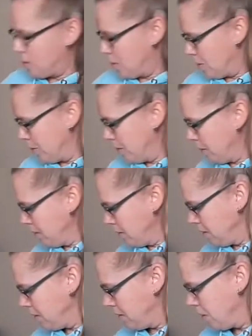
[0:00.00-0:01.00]
on
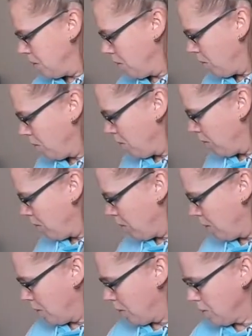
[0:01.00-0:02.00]

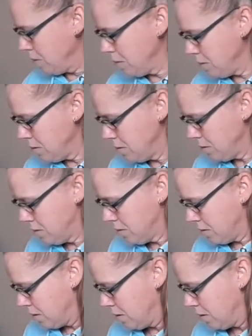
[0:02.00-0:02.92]
was,